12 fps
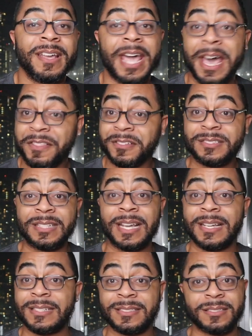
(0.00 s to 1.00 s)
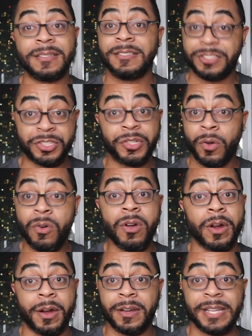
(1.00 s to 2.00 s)
Heather says,
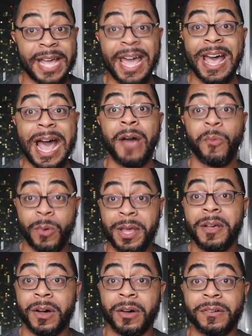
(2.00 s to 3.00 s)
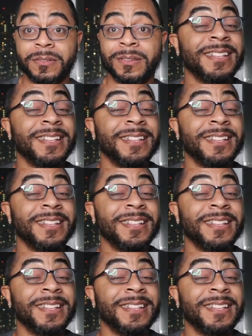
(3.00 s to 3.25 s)
sure, yeah, I will.